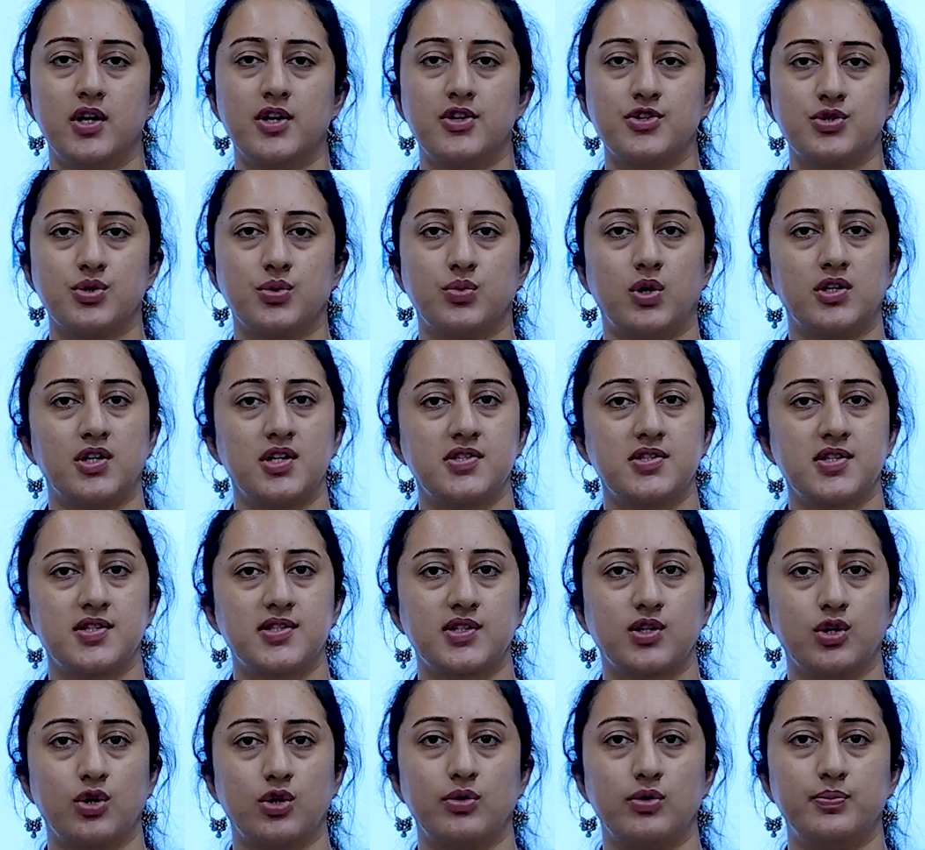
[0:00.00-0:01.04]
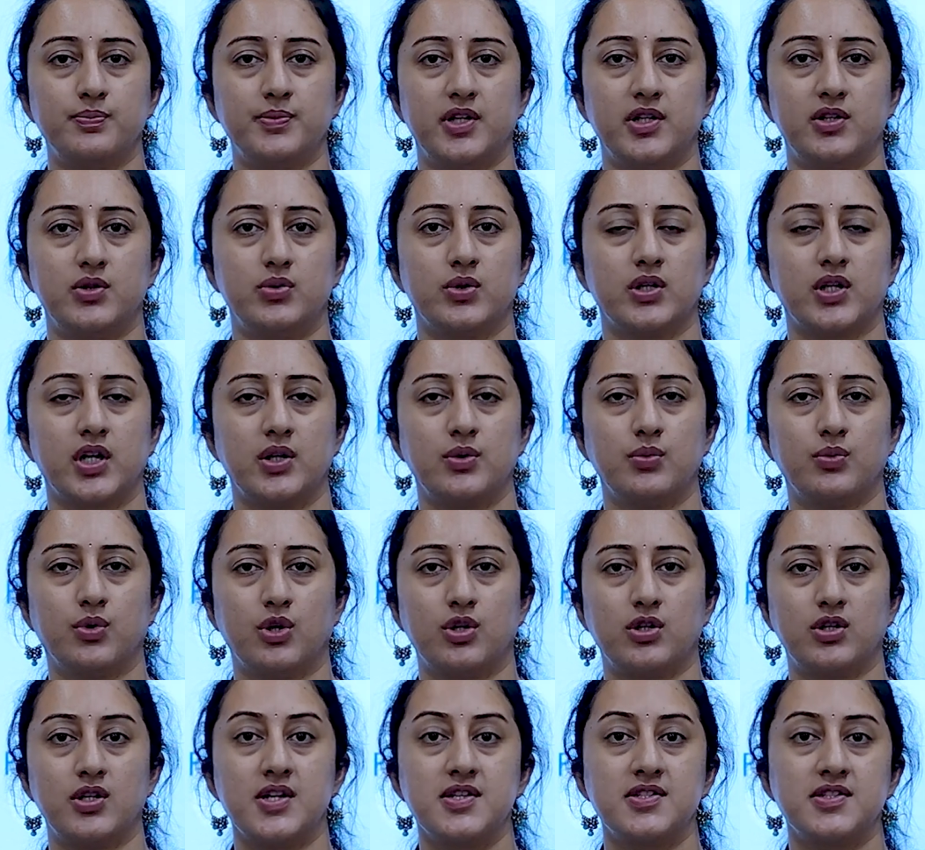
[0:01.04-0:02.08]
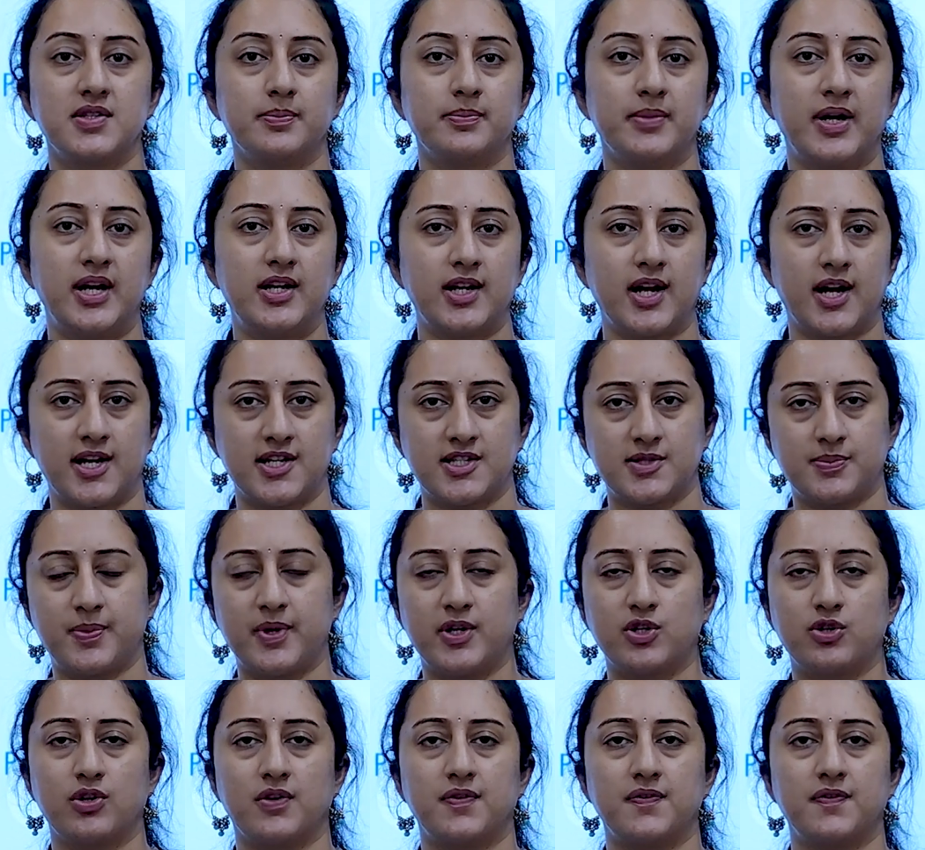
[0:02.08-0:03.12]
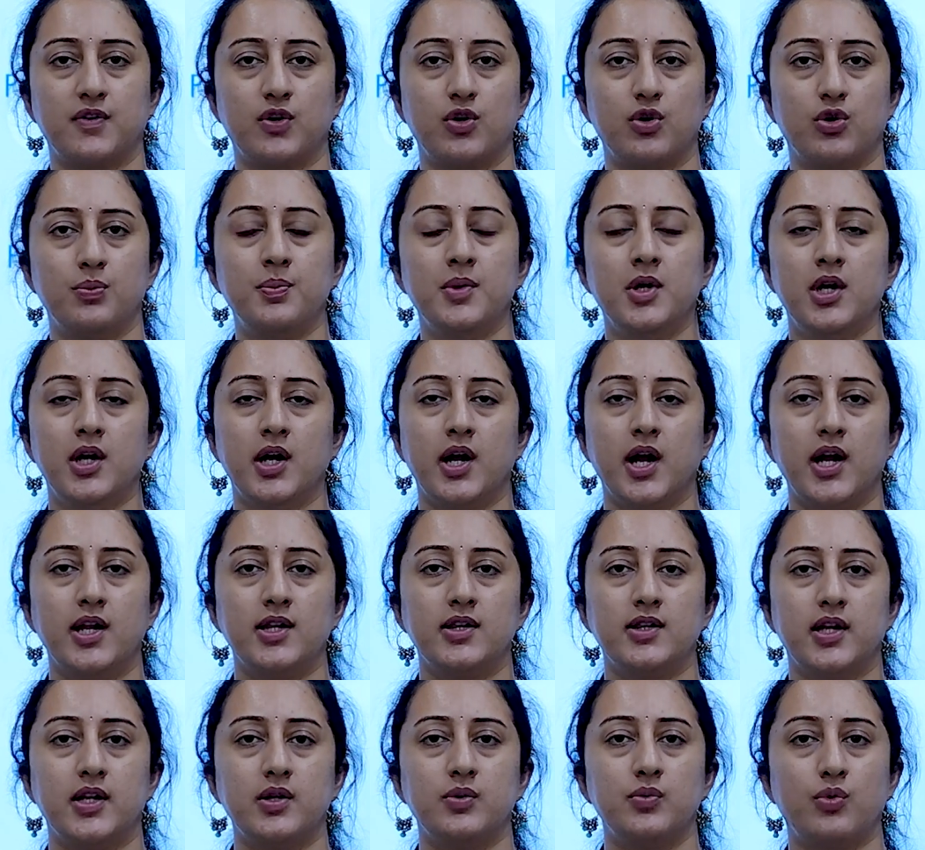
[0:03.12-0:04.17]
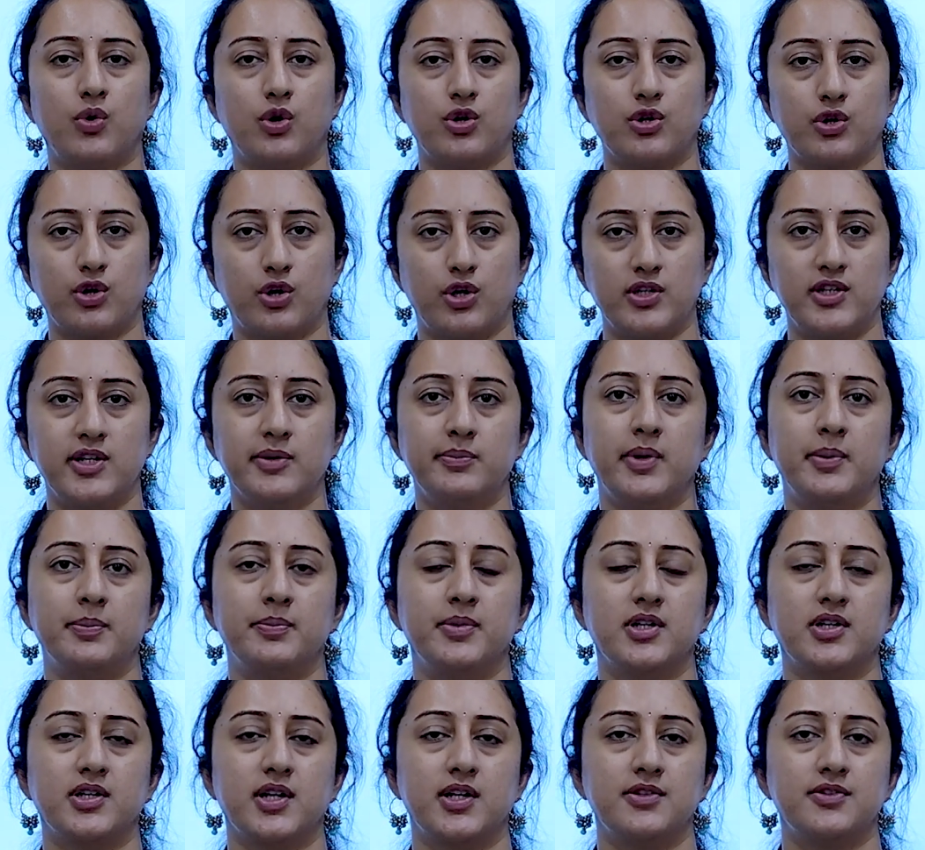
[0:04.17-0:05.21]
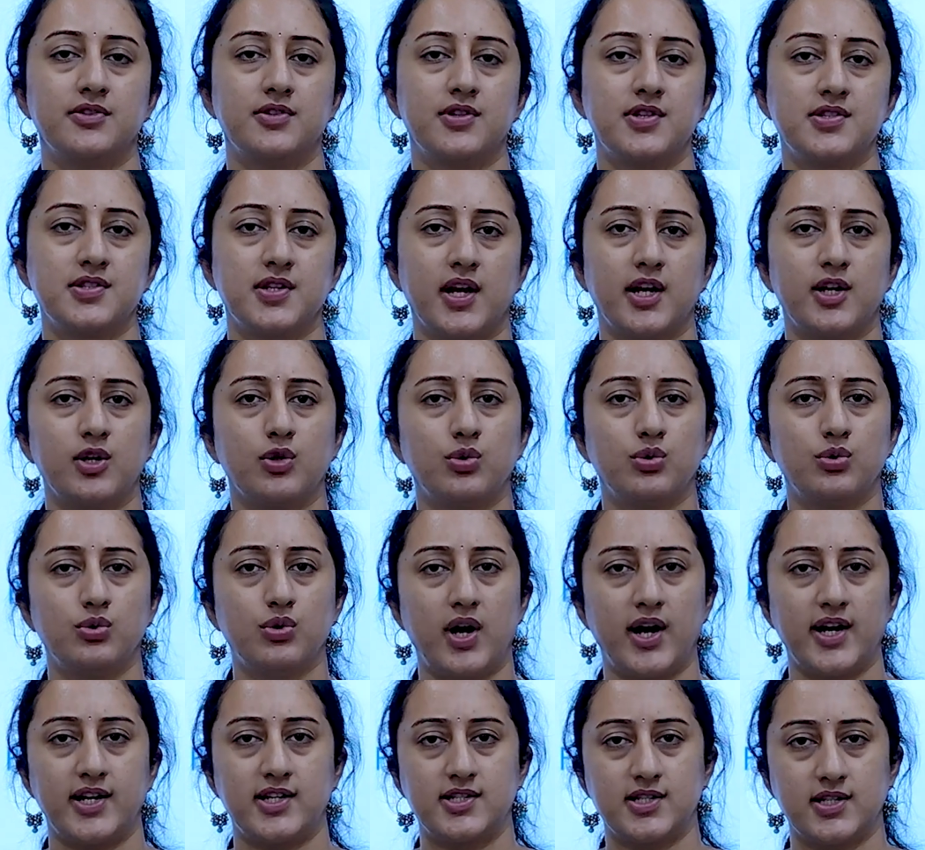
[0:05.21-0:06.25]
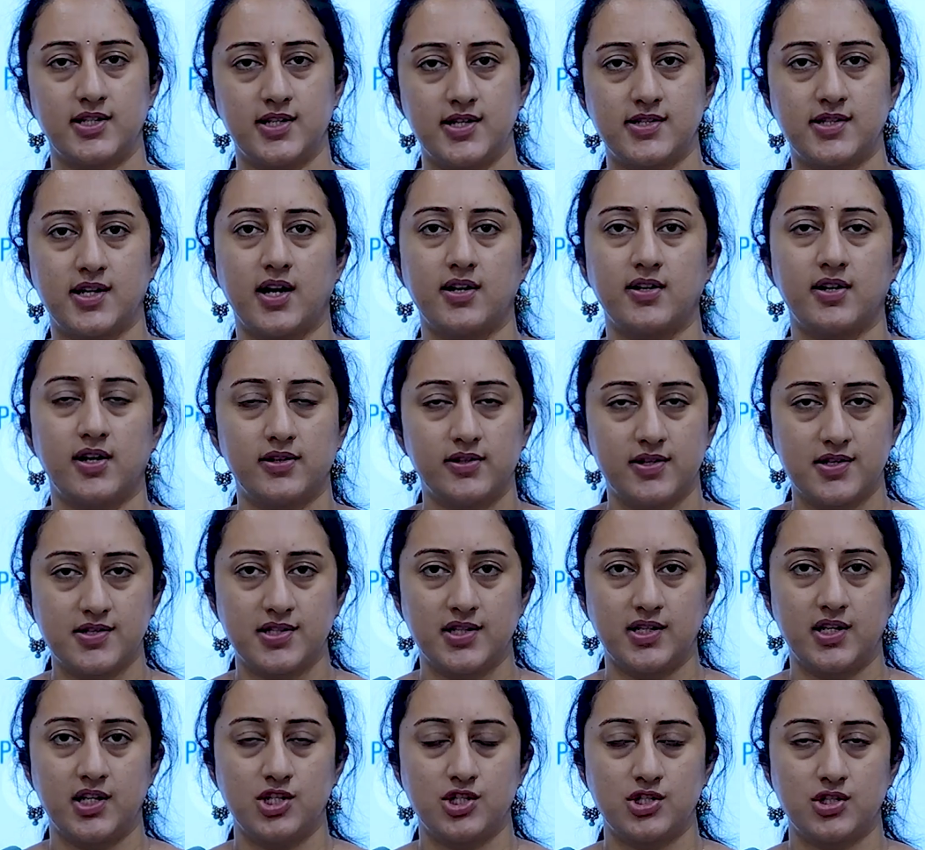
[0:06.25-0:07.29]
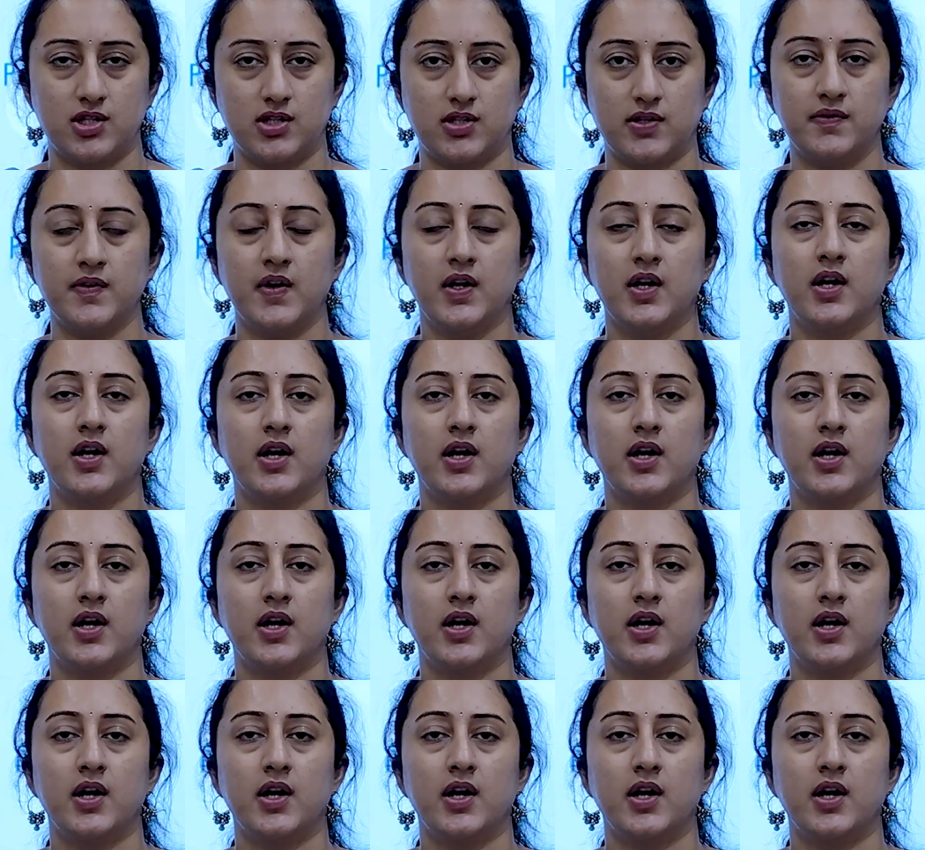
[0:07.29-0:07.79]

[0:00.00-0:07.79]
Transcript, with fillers: So what is this Globe Network and what is the main aspect of Globe and then what are all the member countries and who actually started this initiative